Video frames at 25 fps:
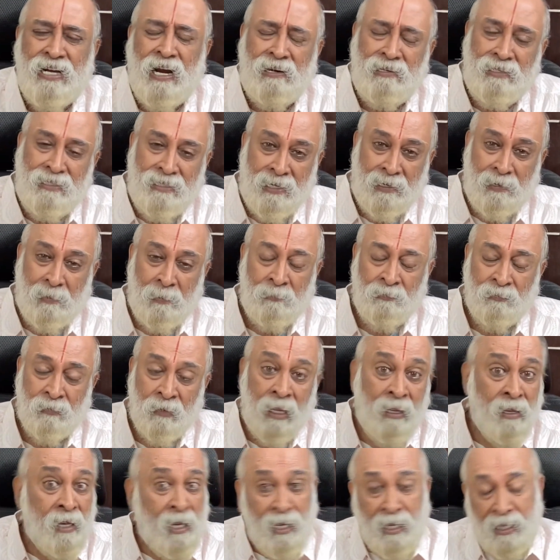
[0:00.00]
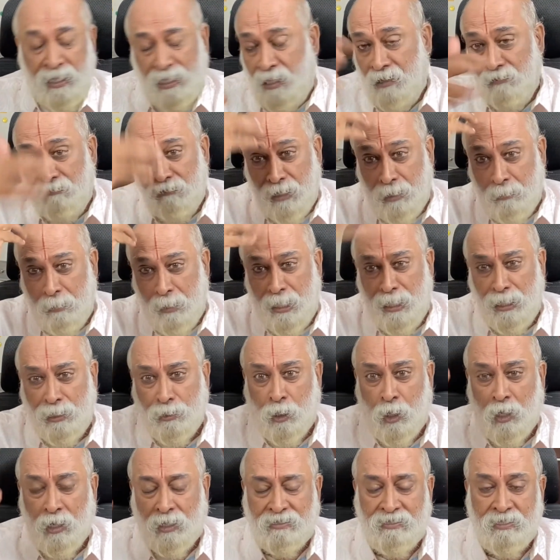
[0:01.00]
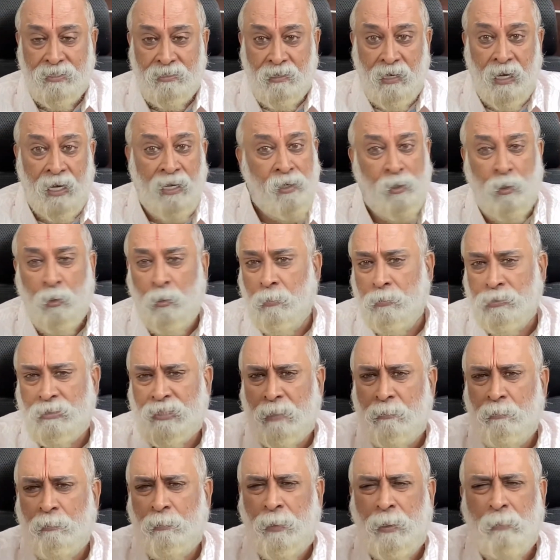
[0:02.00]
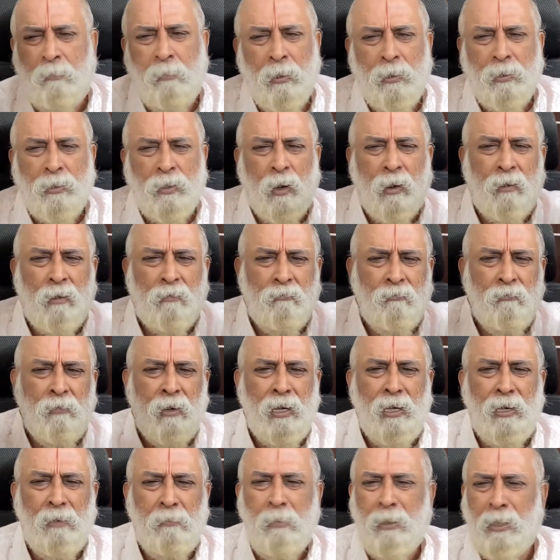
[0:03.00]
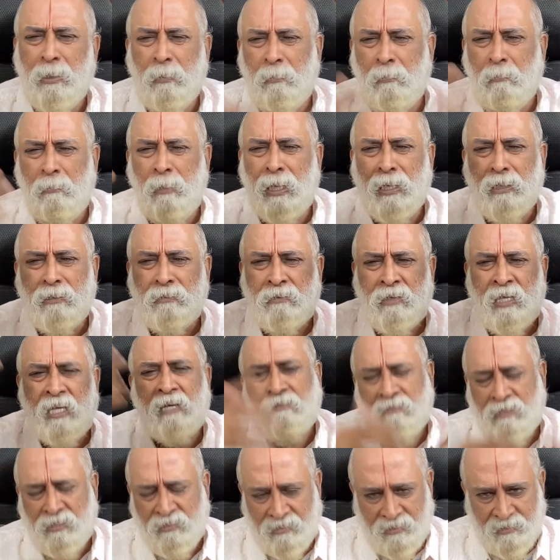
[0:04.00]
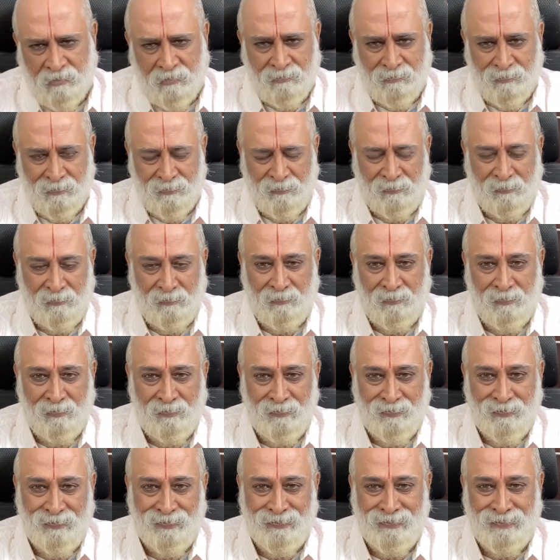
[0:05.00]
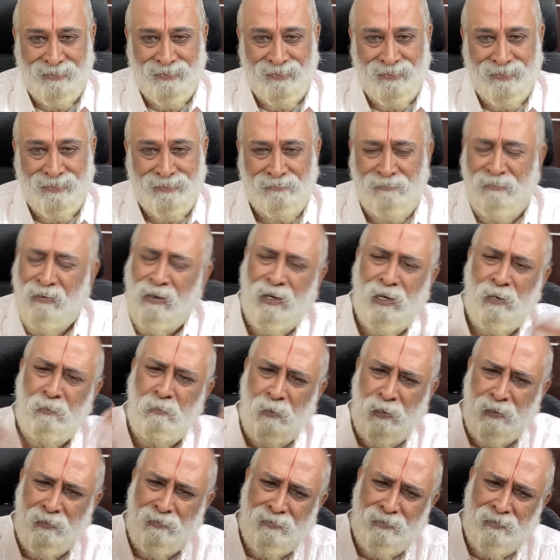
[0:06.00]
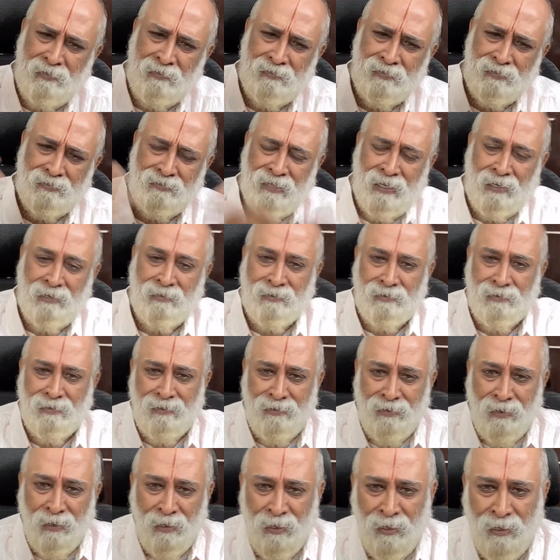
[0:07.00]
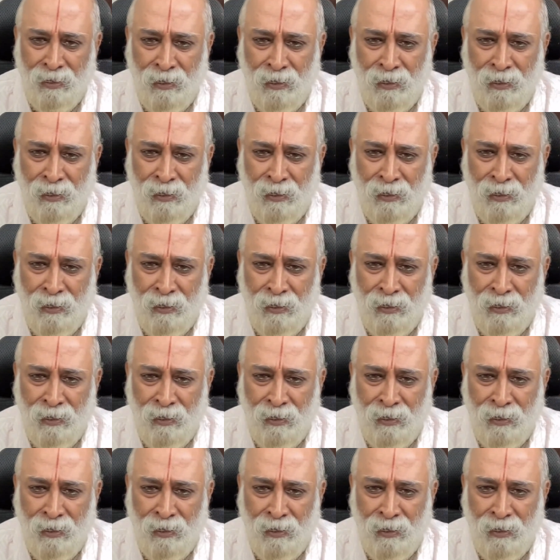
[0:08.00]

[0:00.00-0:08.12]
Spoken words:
is not there. Everybody talks. I know some people talk very big things. Very big things. That